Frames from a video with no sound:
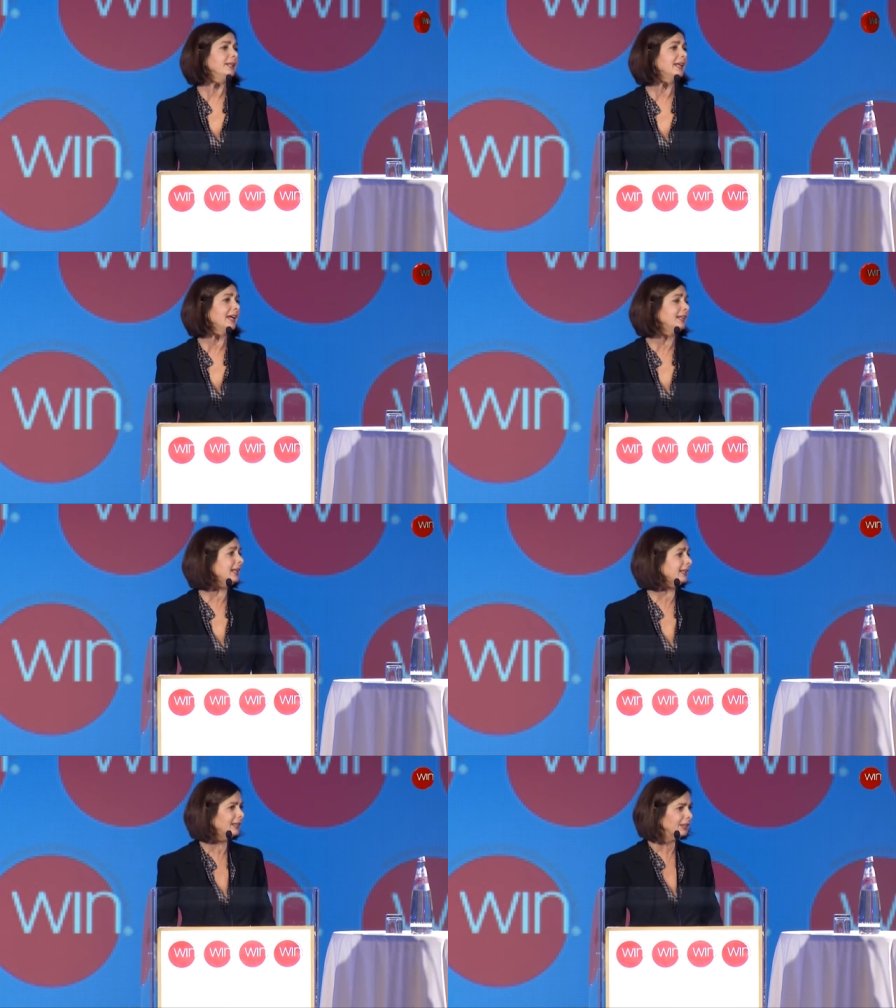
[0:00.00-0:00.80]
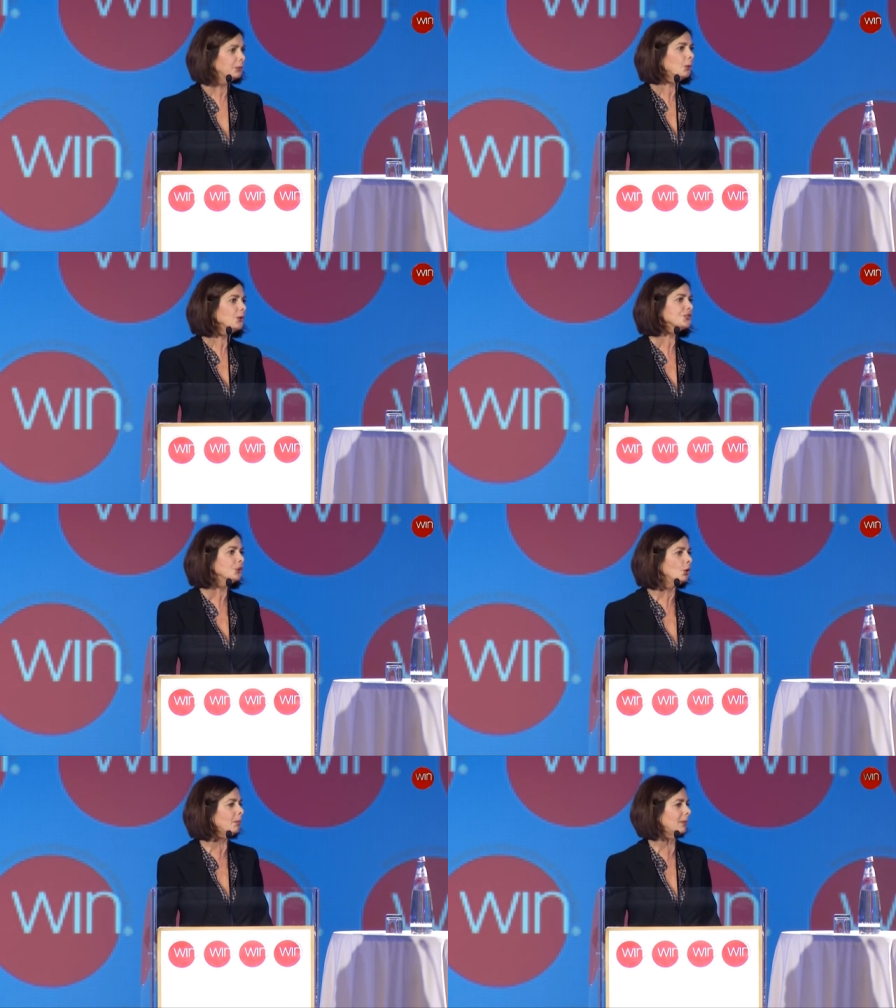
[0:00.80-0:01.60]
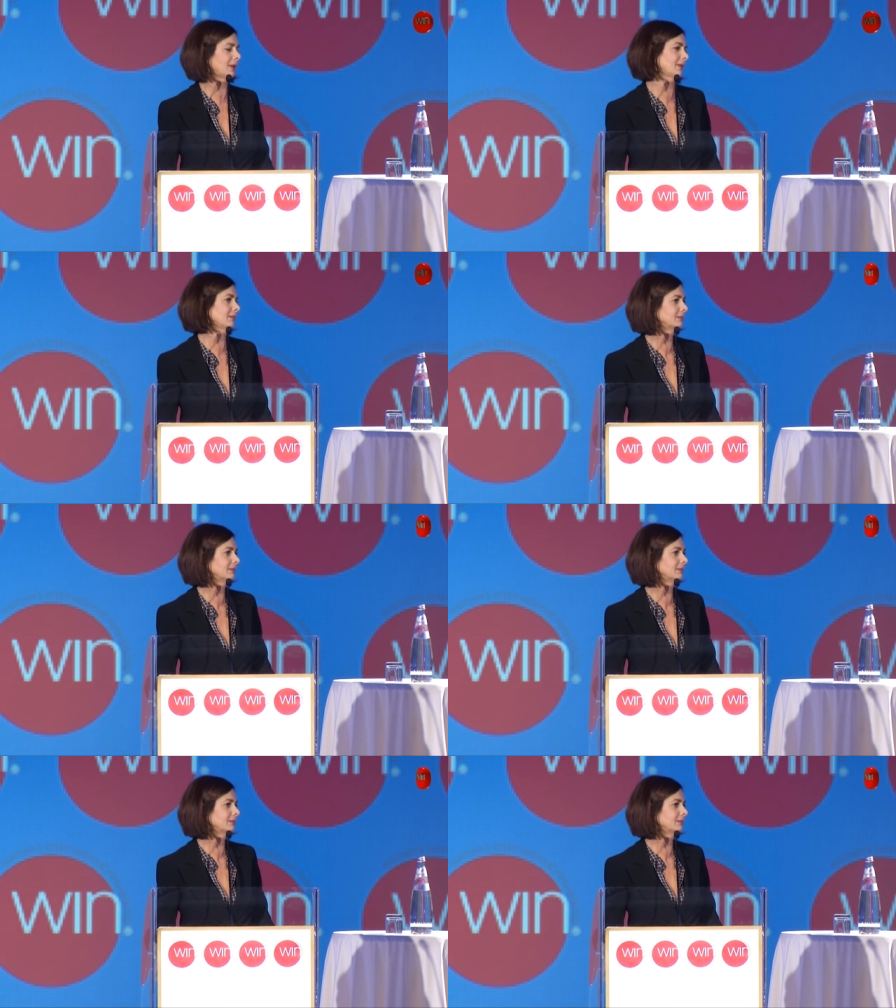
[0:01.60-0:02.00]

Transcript: the idea that it was normal.